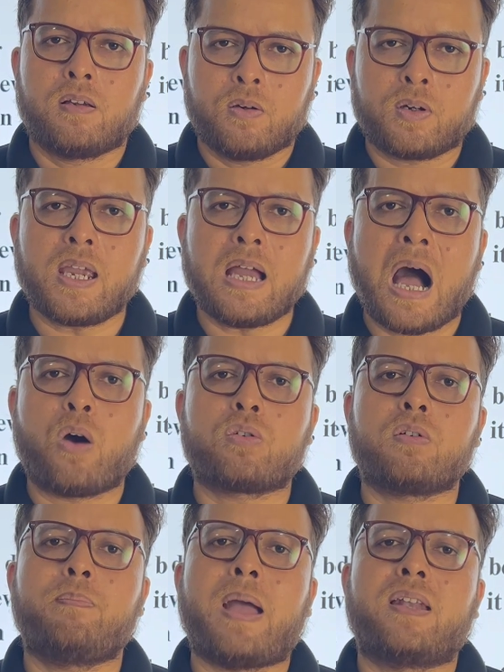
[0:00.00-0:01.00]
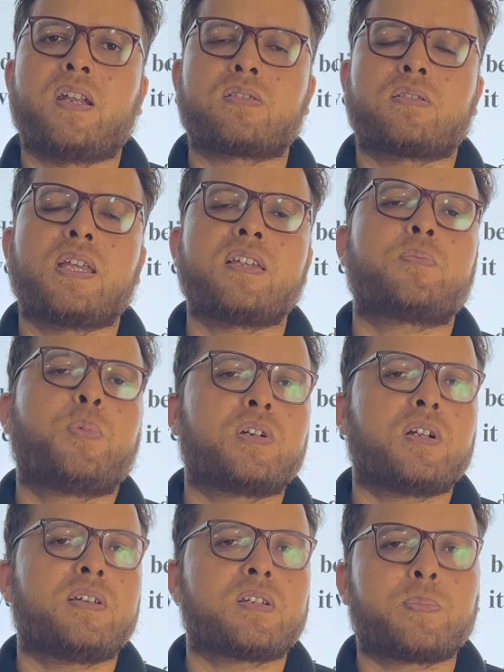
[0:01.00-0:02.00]
Okay, how to manage these
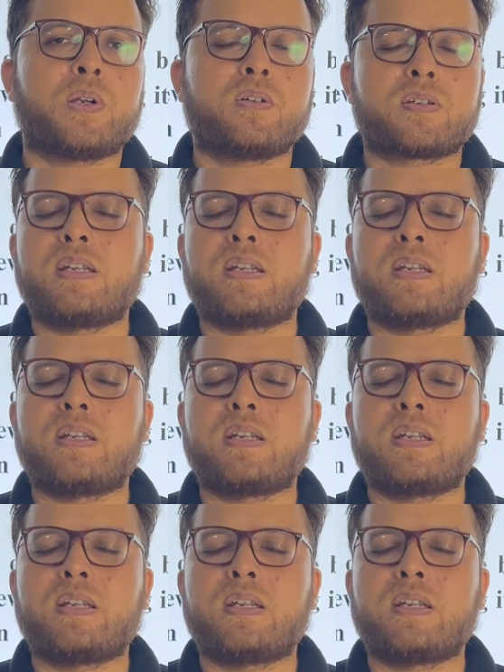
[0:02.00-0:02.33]
border disputes?